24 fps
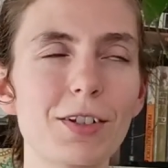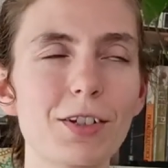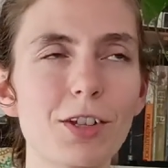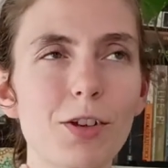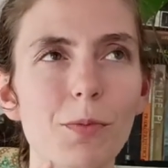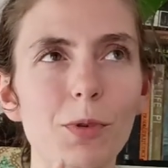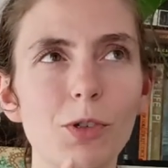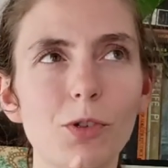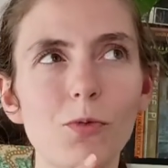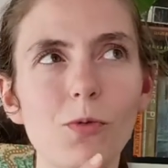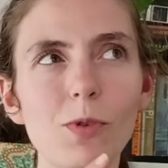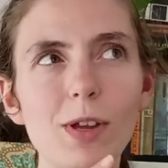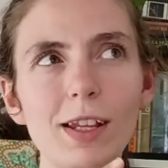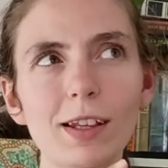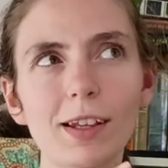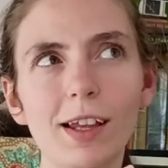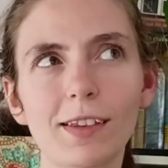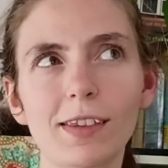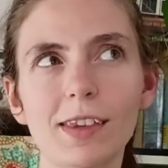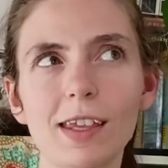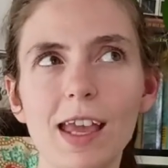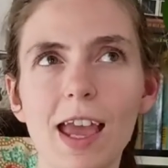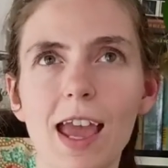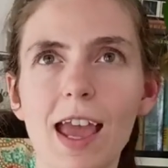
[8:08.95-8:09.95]
So between
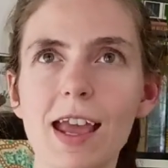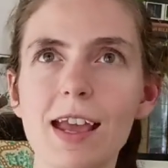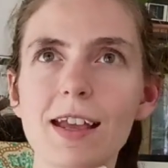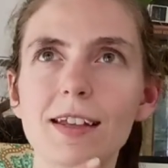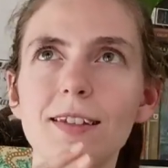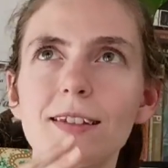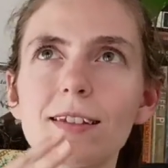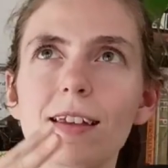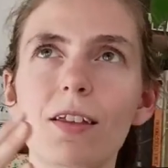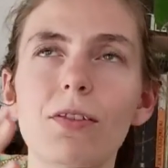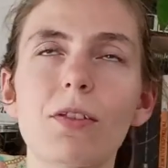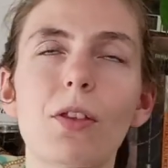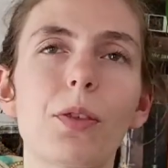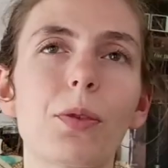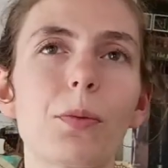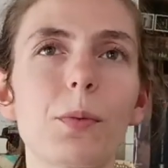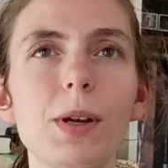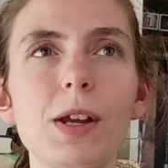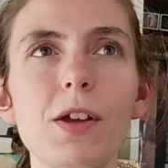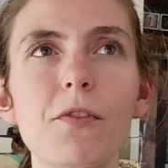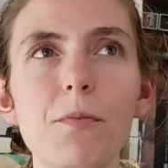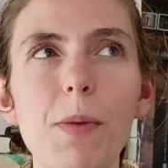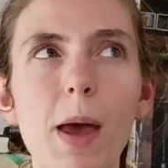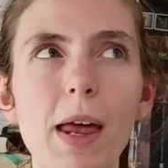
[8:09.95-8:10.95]
like the Ace and the
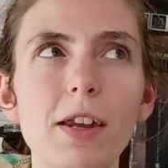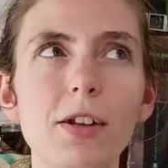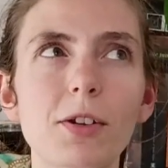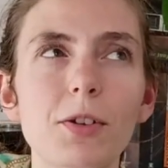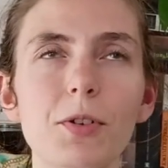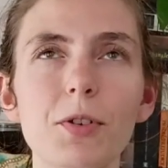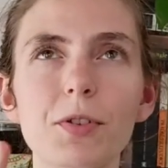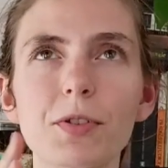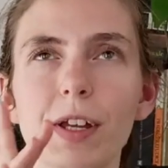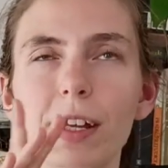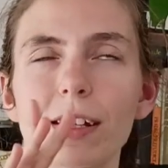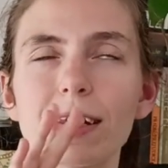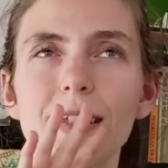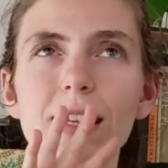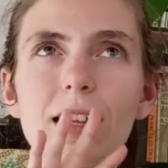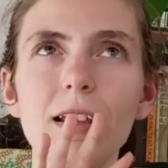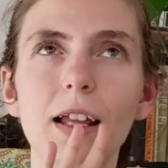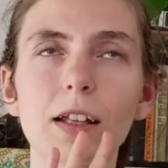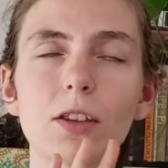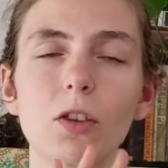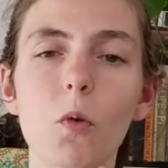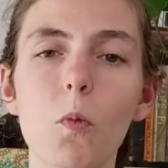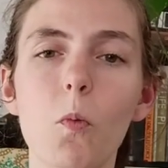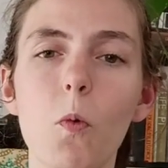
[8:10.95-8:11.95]
Three of Pentacles, I see
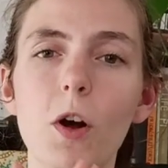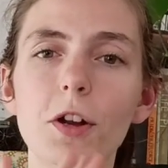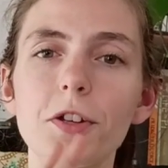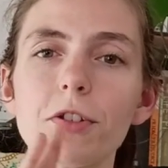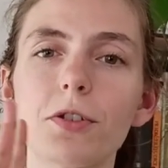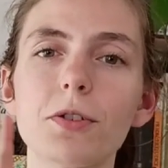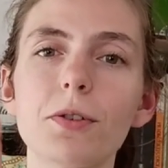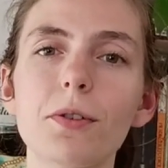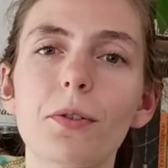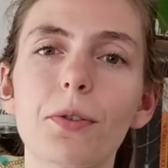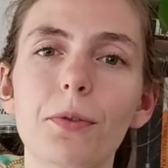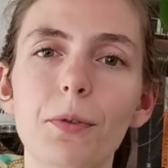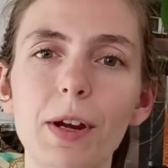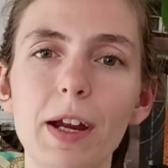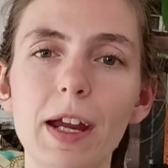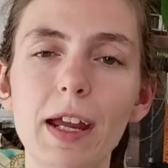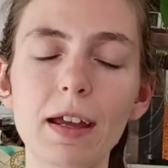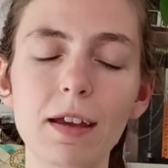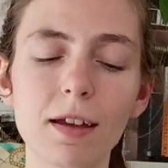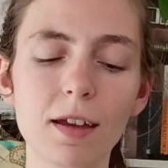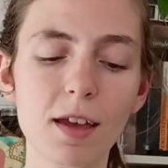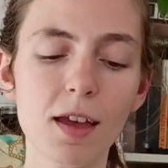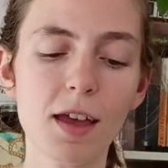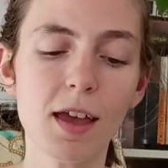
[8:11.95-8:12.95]
like the 1, 2,
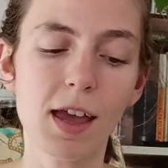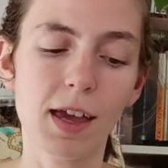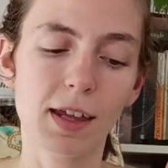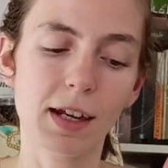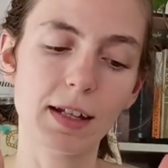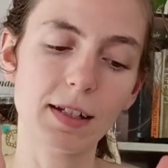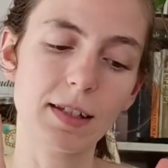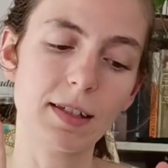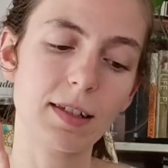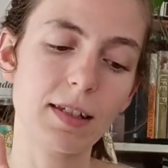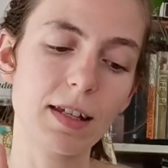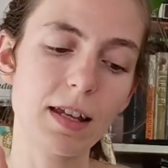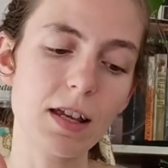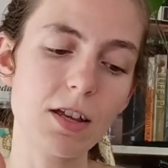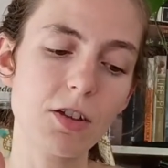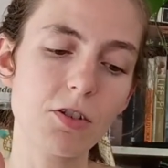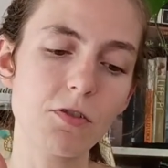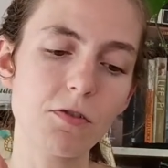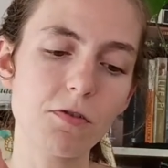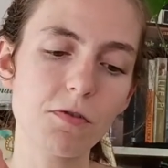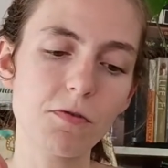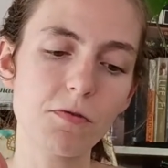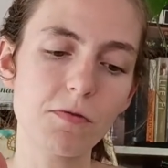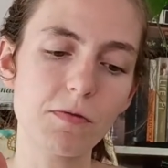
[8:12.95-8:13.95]
3, and I see
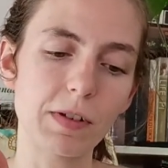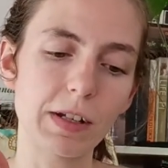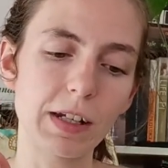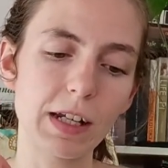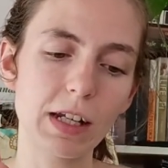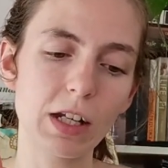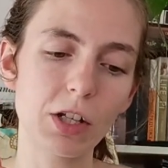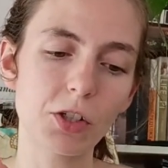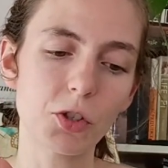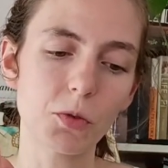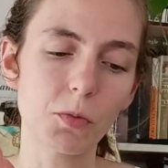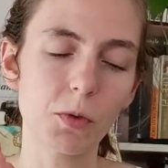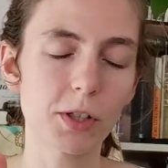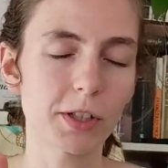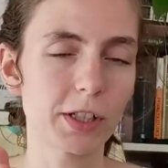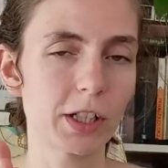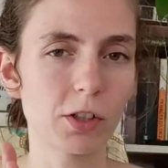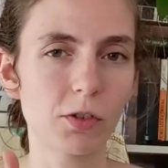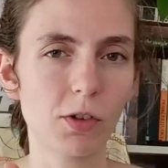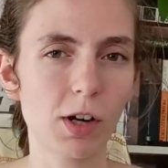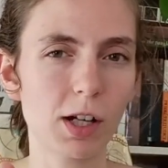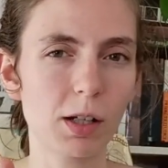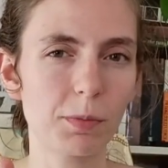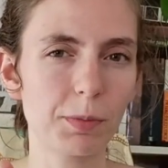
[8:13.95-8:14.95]
you needing to work
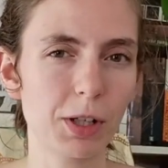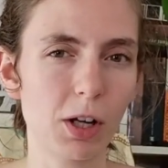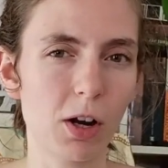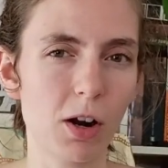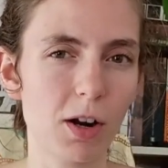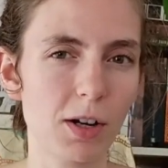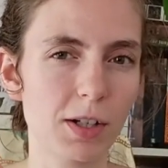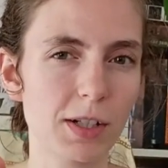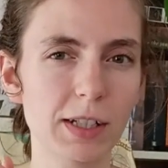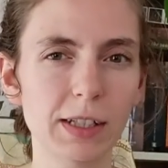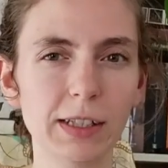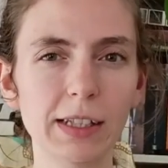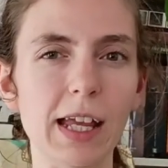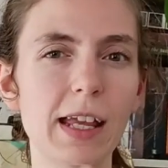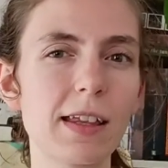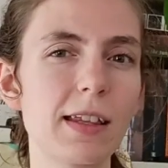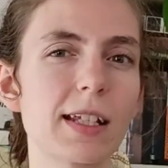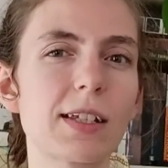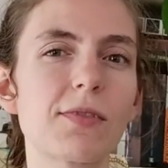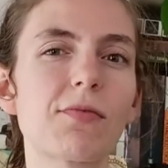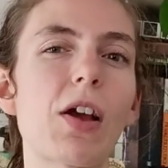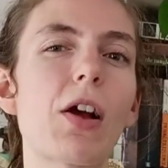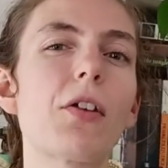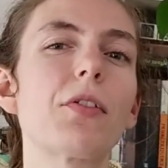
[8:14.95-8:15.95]
incredibly hard to lay
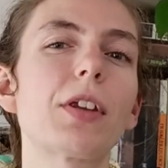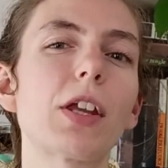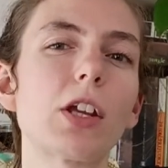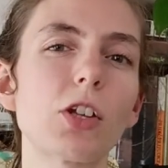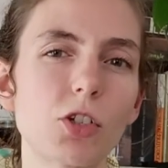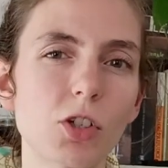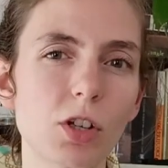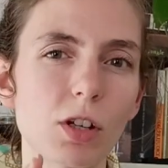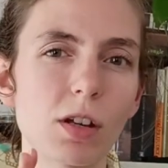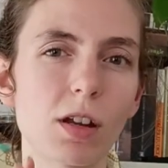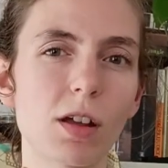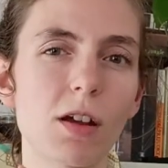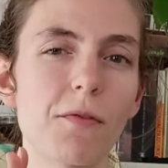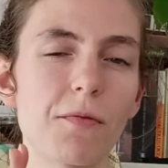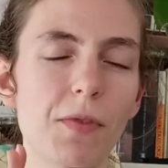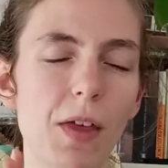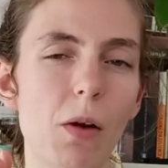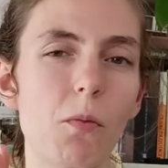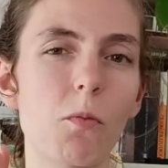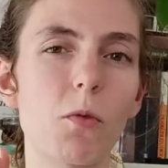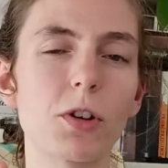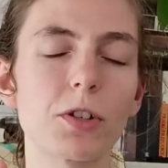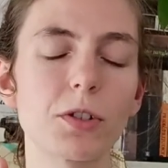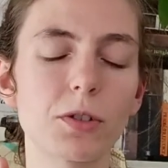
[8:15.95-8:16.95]
this foundation of
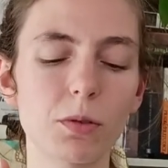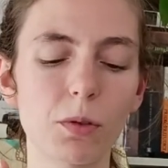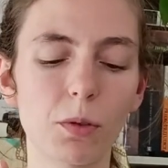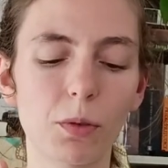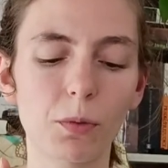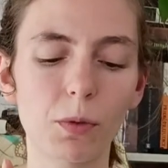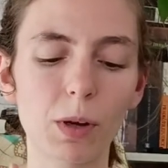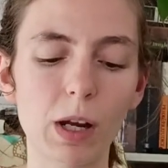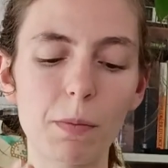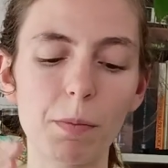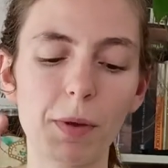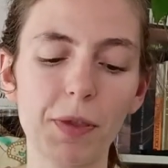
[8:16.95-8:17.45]
that 1, 2, 3.